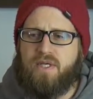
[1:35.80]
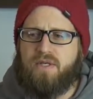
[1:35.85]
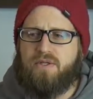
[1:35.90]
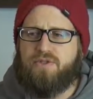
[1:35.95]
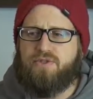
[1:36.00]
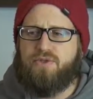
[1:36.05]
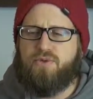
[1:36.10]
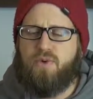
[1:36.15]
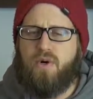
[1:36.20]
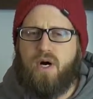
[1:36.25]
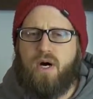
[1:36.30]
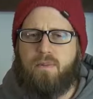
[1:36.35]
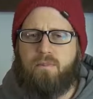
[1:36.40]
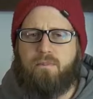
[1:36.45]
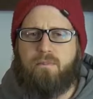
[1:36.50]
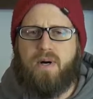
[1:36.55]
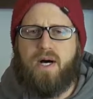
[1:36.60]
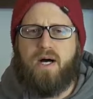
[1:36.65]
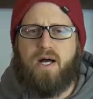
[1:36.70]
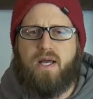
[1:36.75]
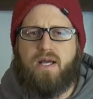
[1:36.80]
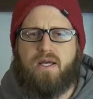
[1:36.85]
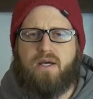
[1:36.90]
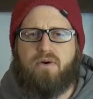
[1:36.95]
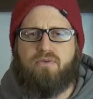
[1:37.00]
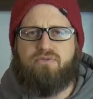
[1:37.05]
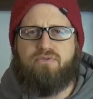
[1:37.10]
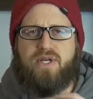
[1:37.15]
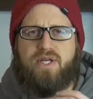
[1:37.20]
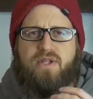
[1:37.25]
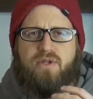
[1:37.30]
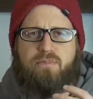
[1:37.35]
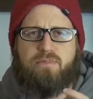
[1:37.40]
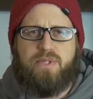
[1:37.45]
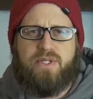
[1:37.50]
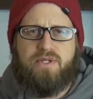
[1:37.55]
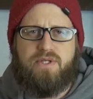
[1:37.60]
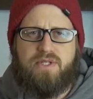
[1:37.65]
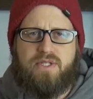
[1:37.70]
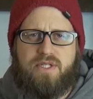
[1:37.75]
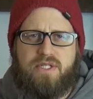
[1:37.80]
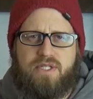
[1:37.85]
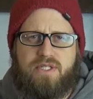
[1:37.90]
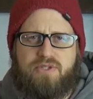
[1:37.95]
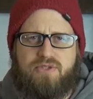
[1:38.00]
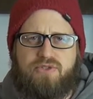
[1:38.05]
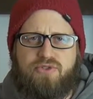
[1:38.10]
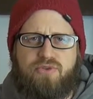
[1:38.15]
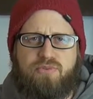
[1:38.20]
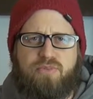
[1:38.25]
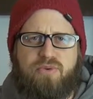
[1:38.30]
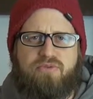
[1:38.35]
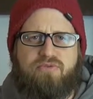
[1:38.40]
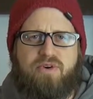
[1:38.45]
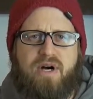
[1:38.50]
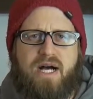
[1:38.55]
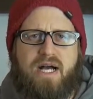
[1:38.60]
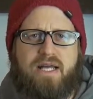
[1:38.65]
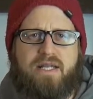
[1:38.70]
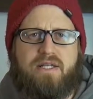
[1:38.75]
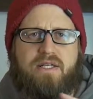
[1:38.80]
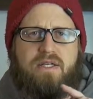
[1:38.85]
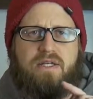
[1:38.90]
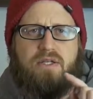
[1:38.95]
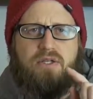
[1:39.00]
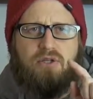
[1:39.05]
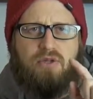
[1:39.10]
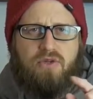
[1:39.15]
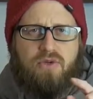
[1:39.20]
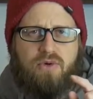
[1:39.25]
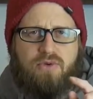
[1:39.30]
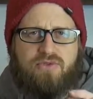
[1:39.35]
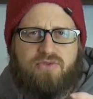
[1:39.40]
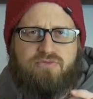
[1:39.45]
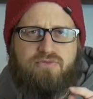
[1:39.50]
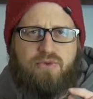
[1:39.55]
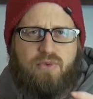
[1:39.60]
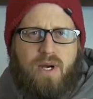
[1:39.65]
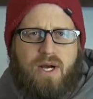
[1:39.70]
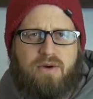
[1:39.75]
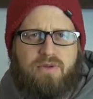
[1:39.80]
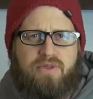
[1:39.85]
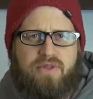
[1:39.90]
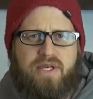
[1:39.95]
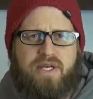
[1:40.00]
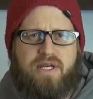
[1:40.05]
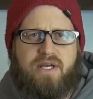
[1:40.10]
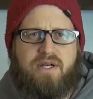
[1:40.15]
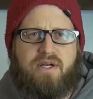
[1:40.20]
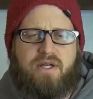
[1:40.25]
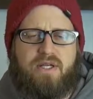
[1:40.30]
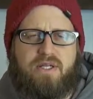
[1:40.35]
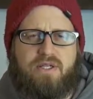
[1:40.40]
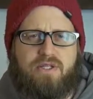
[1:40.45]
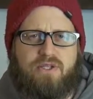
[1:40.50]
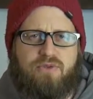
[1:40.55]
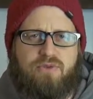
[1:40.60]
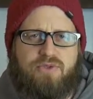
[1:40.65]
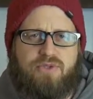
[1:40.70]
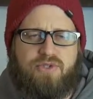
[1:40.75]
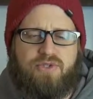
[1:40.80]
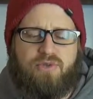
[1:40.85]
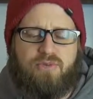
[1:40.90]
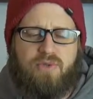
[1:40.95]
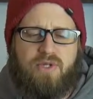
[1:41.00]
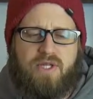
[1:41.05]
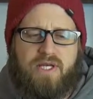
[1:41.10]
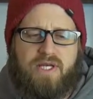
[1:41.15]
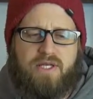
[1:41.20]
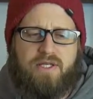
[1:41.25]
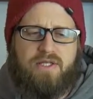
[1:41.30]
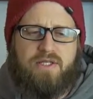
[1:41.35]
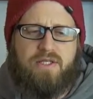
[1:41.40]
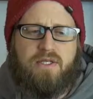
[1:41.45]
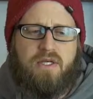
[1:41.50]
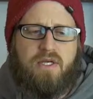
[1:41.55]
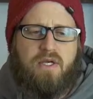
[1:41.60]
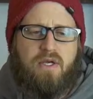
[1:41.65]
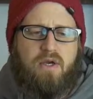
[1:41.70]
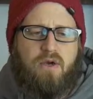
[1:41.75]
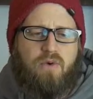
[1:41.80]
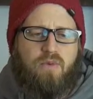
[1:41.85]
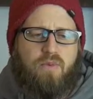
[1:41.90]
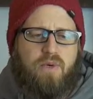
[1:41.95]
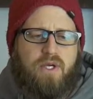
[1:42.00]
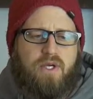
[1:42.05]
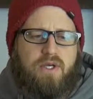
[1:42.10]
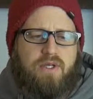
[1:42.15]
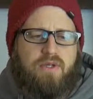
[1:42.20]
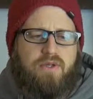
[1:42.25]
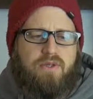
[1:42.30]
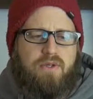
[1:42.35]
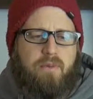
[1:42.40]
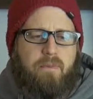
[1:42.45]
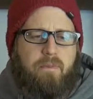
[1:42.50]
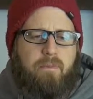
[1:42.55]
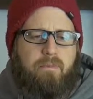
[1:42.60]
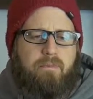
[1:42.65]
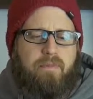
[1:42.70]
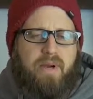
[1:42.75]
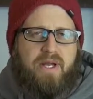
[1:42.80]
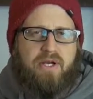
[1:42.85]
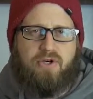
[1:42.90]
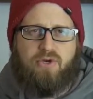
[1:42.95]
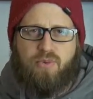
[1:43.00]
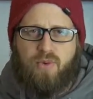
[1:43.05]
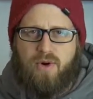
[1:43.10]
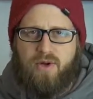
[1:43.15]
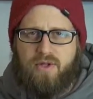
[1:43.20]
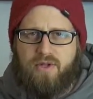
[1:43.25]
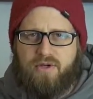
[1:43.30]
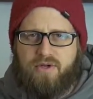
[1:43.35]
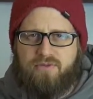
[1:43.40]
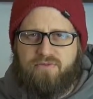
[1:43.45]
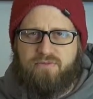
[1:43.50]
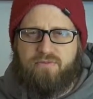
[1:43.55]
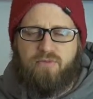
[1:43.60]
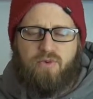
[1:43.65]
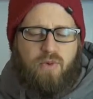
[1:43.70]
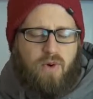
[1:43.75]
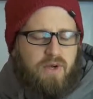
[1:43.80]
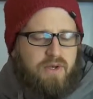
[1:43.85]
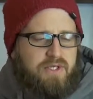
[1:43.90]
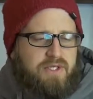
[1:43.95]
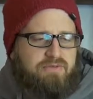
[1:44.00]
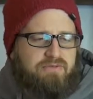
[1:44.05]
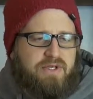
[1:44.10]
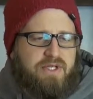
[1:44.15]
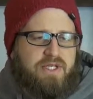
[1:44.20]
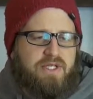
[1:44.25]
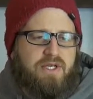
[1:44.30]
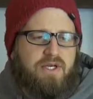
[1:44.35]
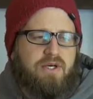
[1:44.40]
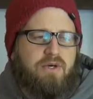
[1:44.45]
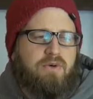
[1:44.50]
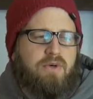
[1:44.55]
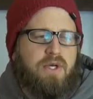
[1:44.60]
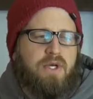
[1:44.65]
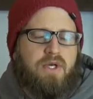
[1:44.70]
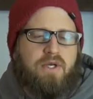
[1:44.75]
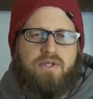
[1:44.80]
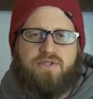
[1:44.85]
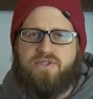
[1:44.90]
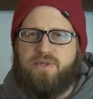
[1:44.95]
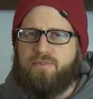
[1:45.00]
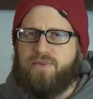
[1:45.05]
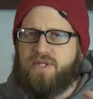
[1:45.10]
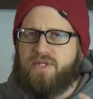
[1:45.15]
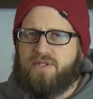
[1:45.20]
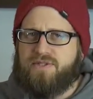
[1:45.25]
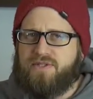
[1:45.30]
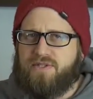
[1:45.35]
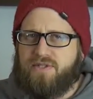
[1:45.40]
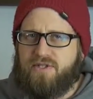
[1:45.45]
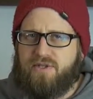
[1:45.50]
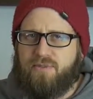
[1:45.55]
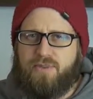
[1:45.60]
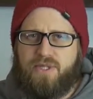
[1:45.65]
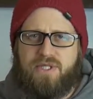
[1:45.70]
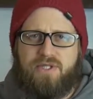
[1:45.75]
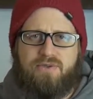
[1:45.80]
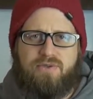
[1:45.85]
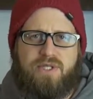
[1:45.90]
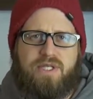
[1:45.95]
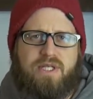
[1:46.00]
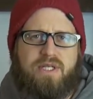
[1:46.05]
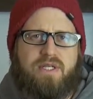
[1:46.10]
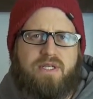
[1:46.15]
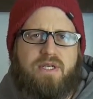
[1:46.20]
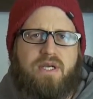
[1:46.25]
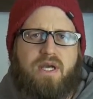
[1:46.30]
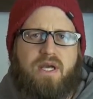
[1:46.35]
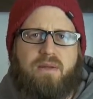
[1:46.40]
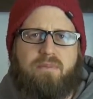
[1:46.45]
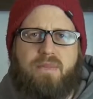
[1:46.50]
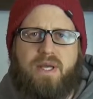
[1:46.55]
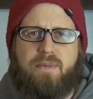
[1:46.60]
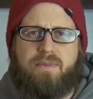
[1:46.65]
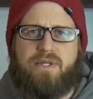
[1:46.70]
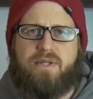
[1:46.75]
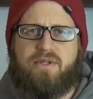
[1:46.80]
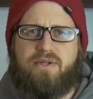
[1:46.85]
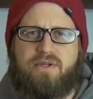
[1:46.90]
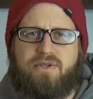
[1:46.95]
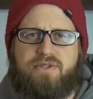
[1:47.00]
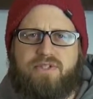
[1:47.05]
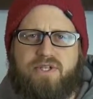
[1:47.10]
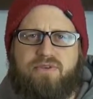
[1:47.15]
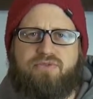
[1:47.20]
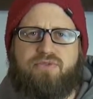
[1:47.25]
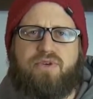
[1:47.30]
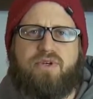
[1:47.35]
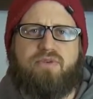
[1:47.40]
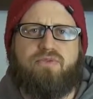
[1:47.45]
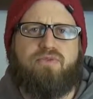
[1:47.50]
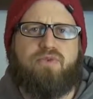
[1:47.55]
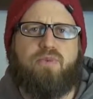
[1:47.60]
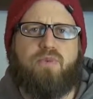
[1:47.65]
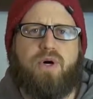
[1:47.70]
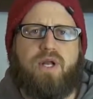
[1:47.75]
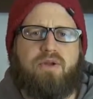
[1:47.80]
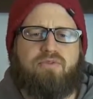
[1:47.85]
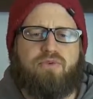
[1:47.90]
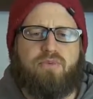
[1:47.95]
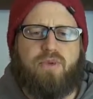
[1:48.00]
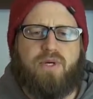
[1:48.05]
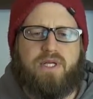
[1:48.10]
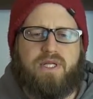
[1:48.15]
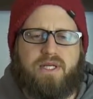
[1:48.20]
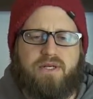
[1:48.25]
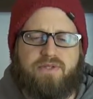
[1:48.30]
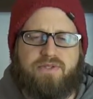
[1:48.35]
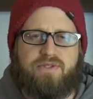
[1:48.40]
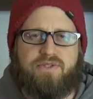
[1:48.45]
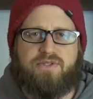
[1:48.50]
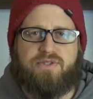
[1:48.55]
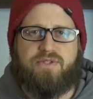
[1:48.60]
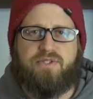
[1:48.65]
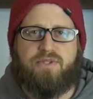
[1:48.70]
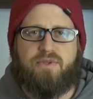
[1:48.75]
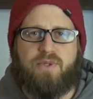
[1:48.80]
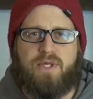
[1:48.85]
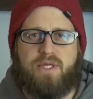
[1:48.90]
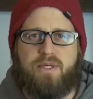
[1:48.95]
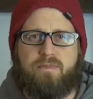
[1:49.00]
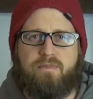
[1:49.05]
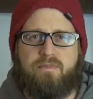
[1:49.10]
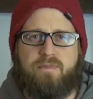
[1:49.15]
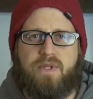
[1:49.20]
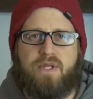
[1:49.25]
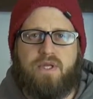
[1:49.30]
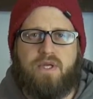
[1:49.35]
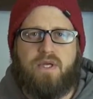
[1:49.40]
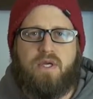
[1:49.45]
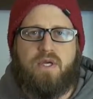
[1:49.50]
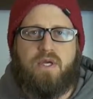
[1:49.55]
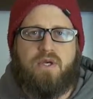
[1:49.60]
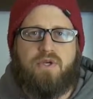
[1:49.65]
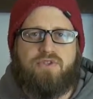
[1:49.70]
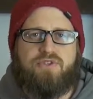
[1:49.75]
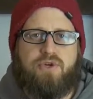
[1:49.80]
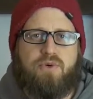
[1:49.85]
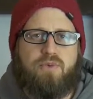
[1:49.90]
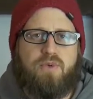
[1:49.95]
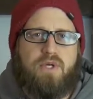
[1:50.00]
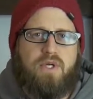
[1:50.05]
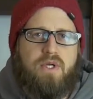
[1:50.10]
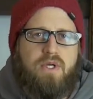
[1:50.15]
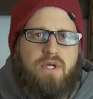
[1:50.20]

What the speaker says: to up my availability to provide those of you out there in YouTube land with better quality video, something that's a little bit unique and maybe a little different from what everybody else is doing. So